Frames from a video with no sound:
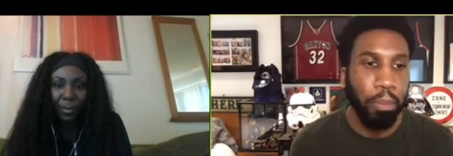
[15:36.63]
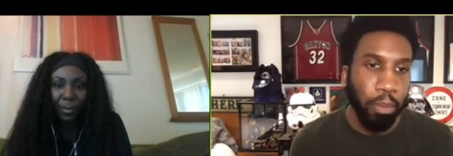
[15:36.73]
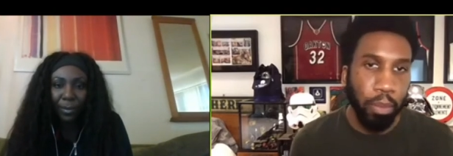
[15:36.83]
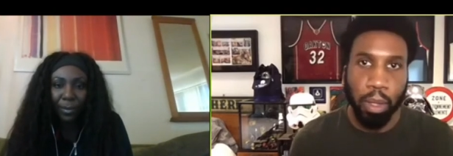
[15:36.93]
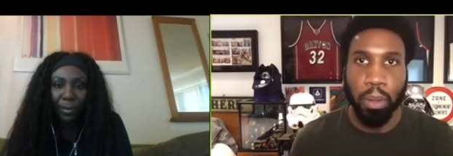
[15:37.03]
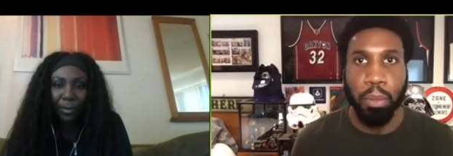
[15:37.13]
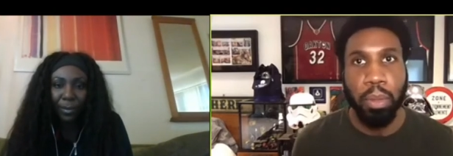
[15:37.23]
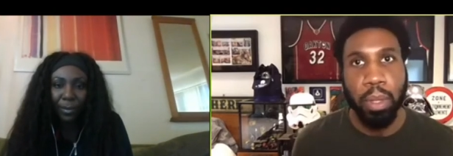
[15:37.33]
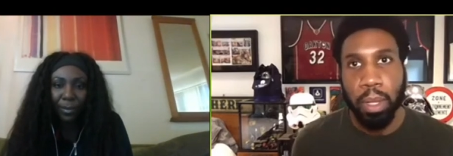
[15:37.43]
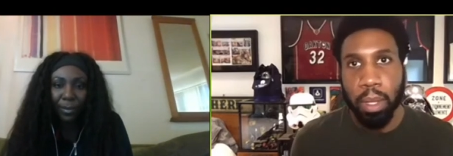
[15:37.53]
Speaker 1: you know
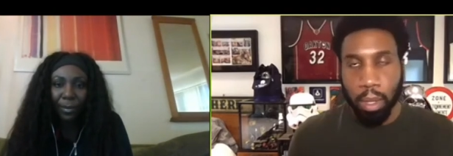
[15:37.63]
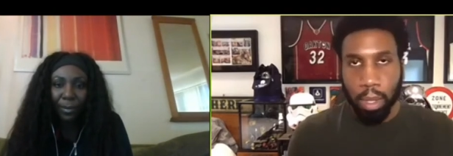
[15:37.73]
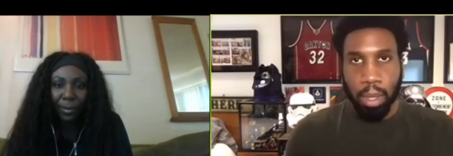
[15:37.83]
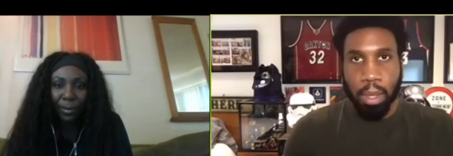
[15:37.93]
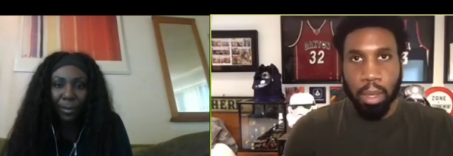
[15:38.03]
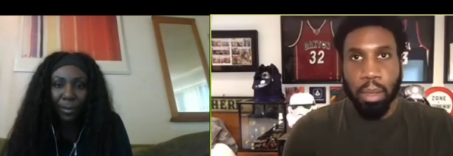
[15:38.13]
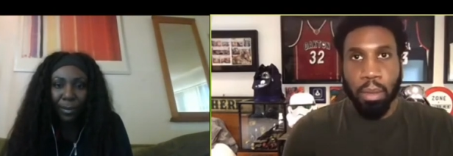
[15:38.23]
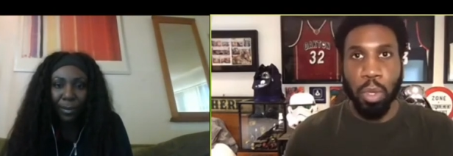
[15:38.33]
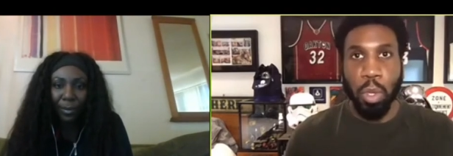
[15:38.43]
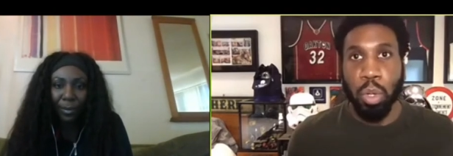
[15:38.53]

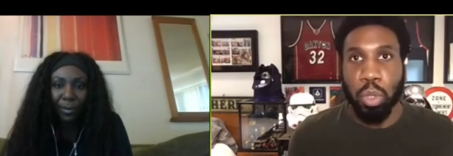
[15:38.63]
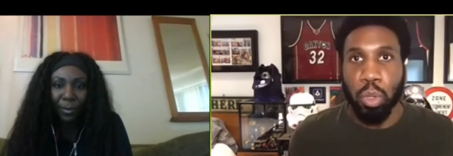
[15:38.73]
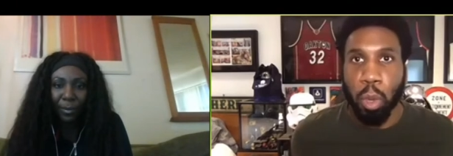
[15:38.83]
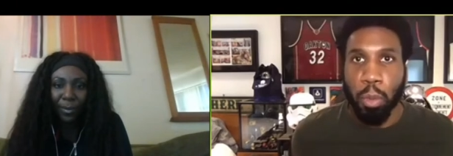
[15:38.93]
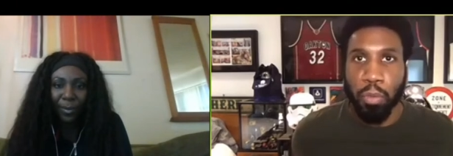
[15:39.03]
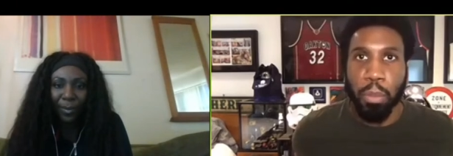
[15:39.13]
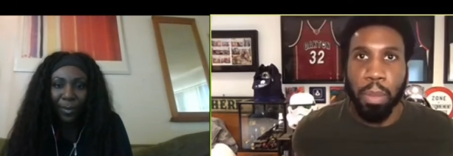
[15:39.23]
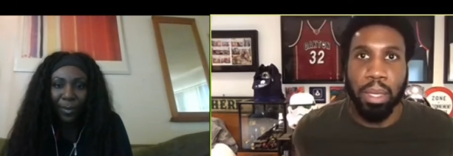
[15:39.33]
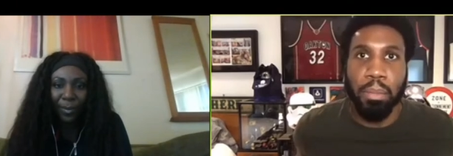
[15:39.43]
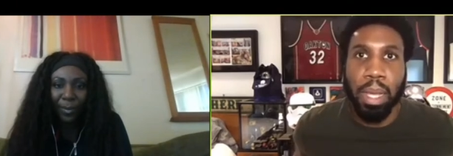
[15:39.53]
viewers who know me from
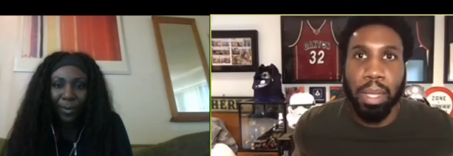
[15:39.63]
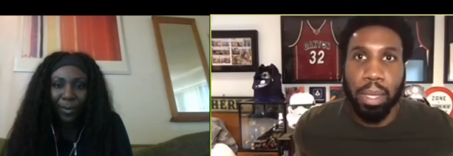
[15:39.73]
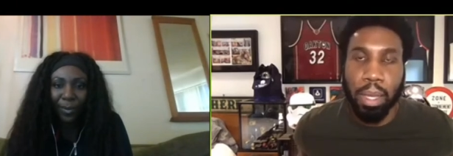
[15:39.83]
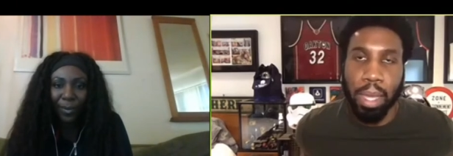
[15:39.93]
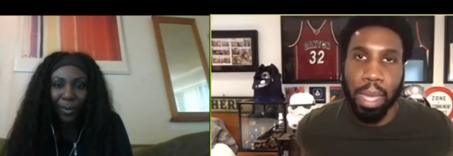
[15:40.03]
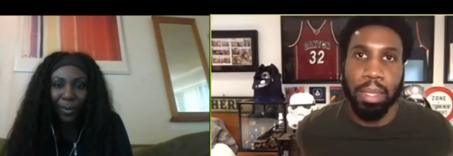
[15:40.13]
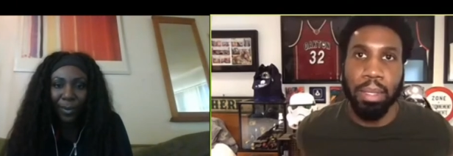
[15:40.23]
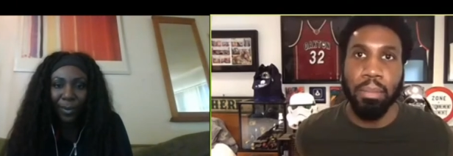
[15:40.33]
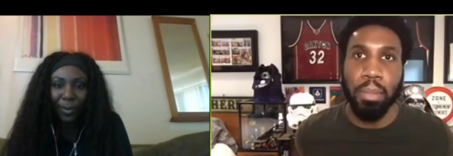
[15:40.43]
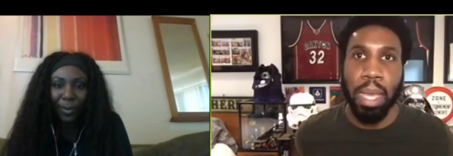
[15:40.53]
Mike and Molly
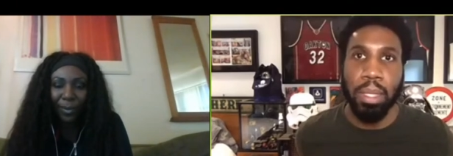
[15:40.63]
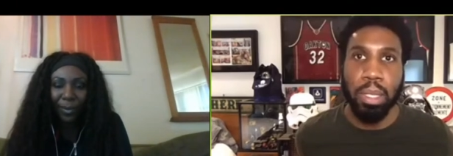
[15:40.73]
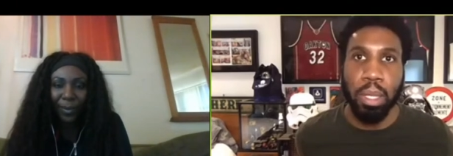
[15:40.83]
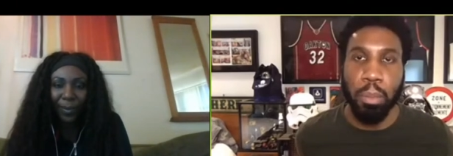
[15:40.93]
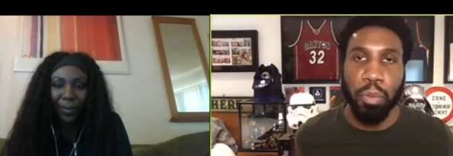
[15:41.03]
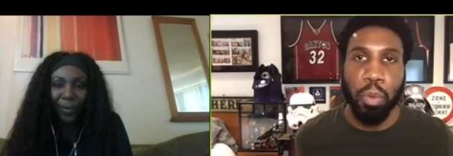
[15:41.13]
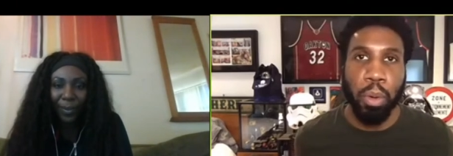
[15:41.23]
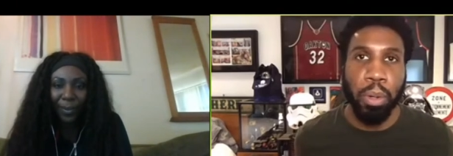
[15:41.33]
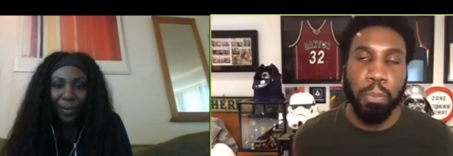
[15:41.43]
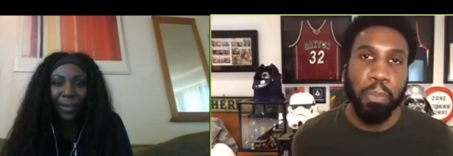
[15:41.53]
hadn't hadn't seen
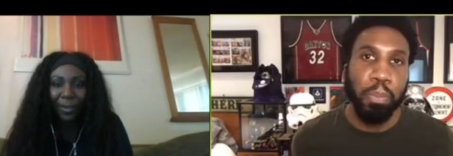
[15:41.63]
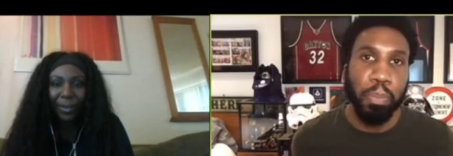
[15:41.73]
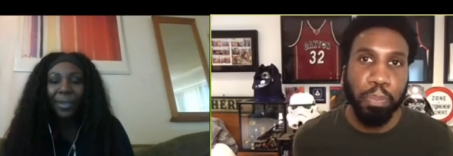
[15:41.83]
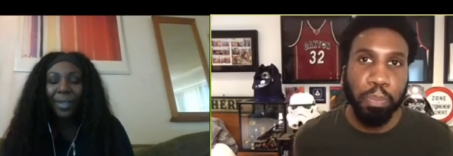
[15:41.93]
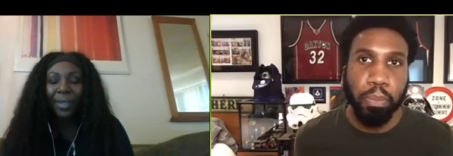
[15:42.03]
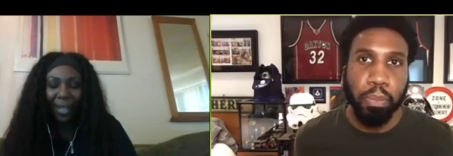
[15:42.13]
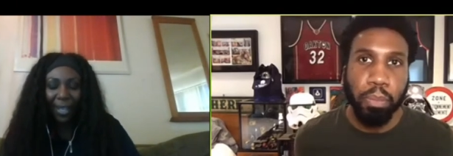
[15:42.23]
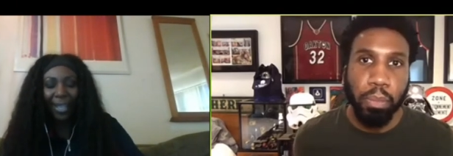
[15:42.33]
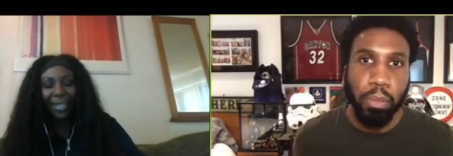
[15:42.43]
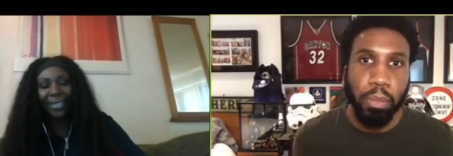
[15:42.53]
before.
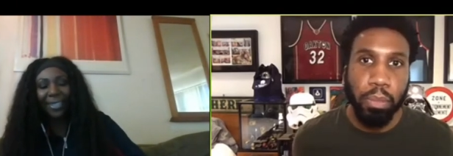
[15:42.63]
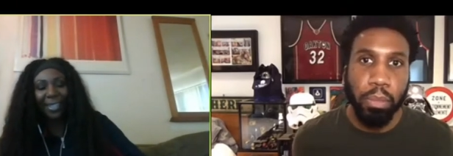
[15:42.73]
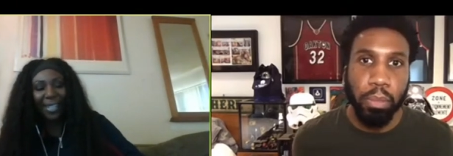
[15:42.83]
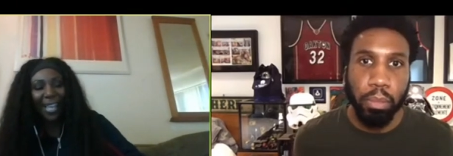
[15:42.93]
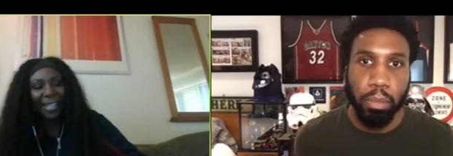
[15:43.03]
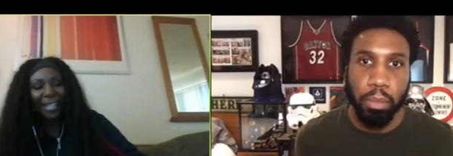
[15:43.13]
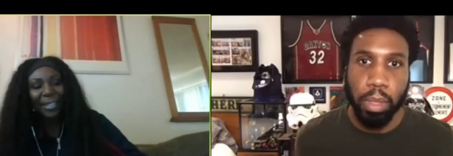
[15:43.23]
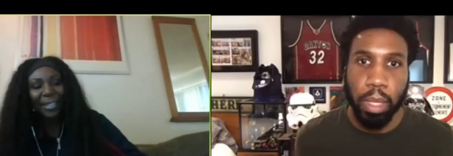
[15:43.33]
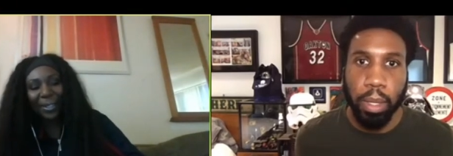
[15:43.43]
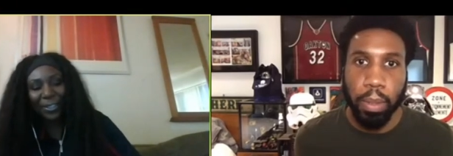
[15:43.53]
Speaker 2: Excellent. Last
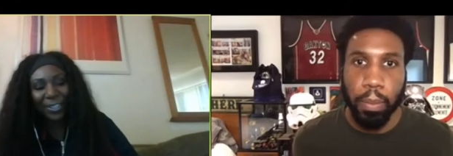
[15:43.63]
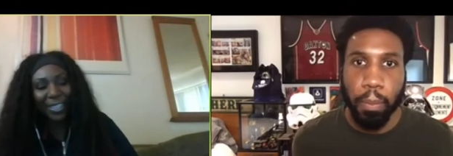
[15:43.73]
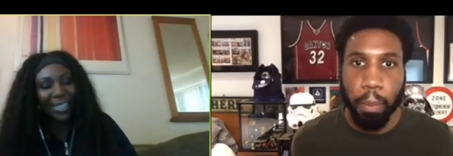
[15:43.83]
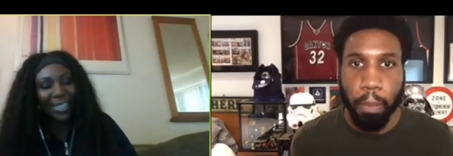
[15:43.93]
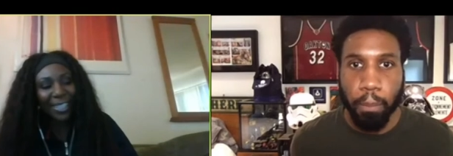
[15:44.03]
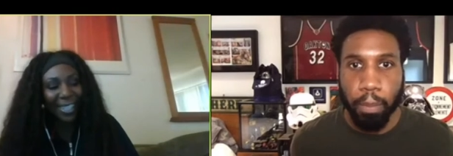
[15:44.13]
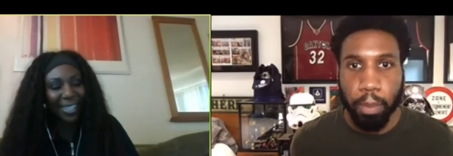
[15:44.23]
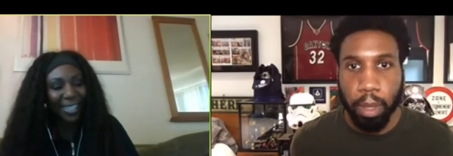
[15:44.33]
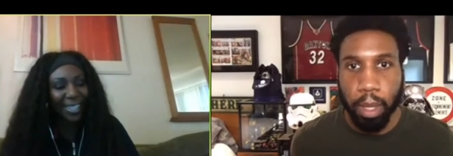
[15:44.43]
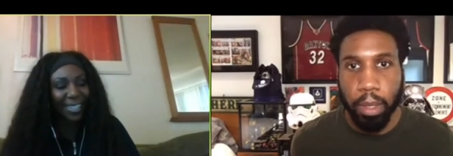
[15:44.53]
question
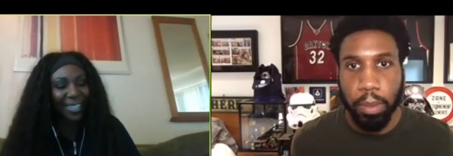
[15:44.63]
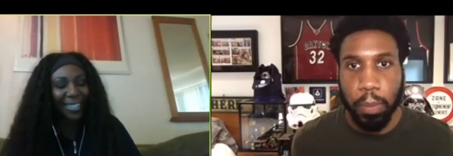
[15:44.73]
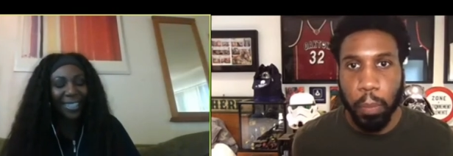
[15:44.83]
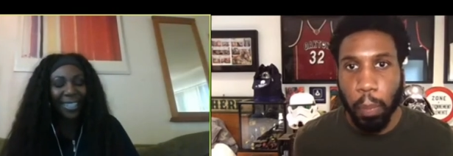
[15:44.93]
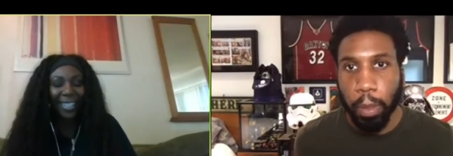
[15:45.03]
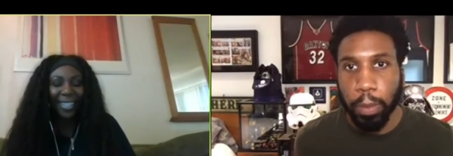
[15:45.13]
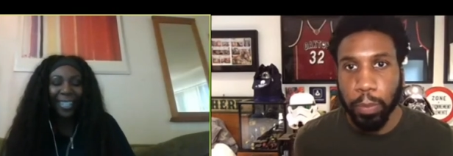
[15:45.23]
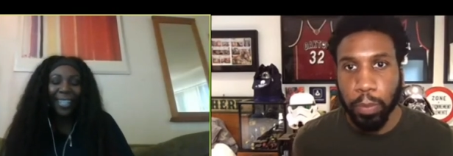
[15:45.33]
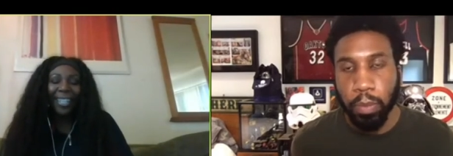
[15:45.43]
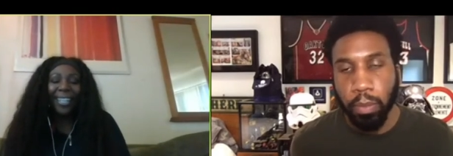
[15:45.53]
is
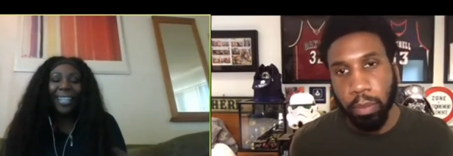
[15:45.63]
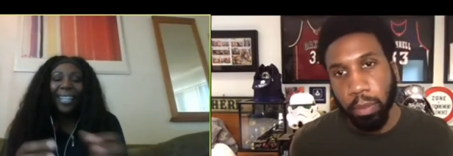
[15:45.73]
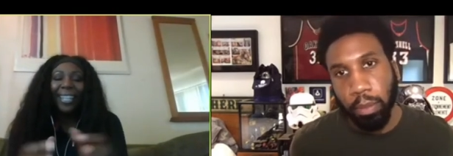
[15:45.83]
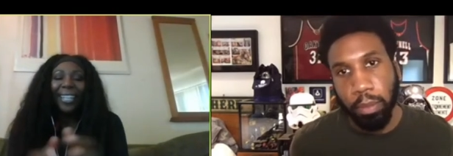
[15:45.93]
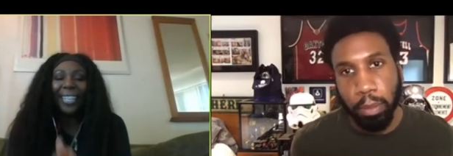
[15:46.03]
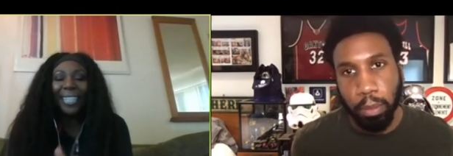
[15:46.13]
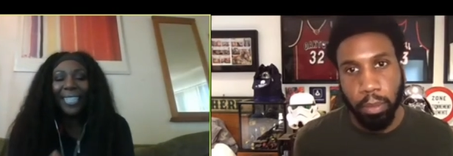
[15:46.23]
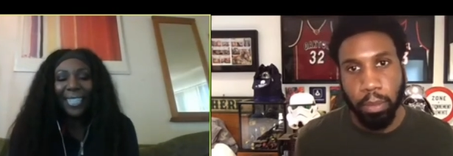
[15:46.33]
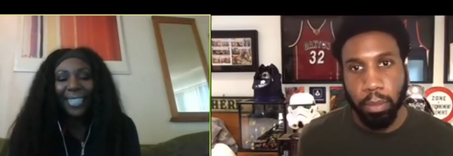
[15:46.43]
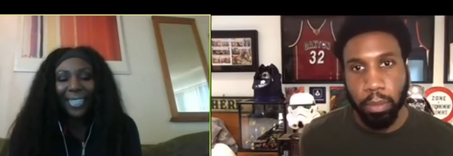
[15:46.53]
this
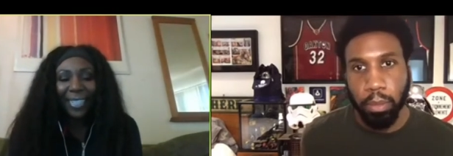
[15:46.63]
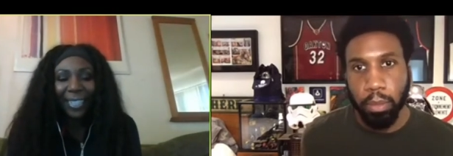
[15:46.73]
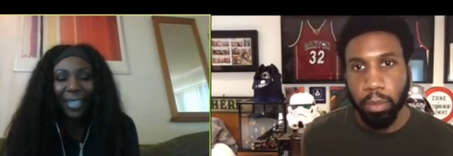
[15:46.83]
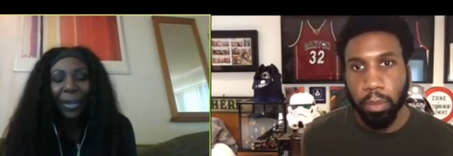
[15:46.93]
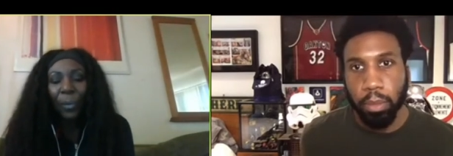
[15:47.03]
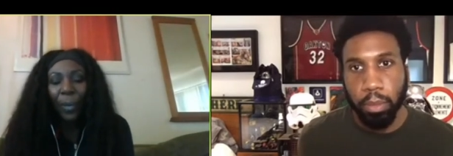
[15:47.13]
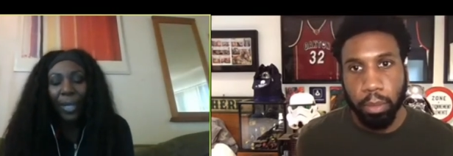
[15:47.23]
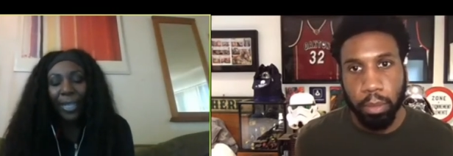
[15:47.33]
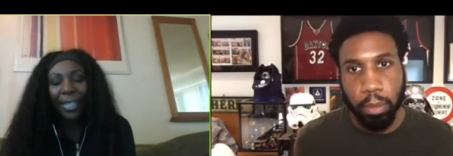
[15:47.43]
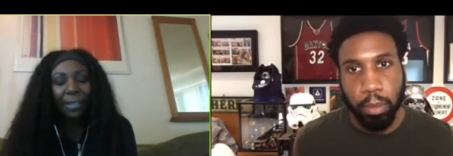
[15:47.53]
season,
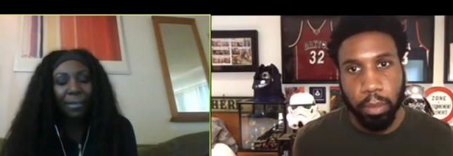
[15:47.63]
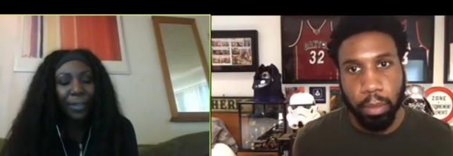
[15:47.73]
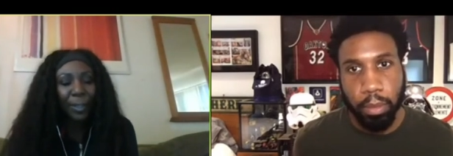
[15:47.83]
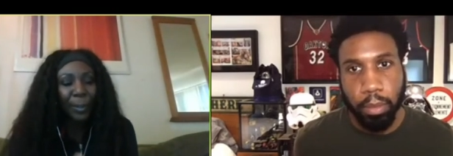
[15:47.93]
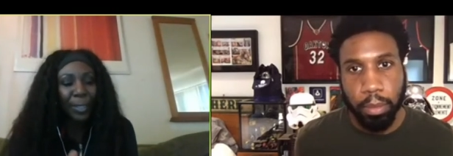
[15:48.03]
what can viewers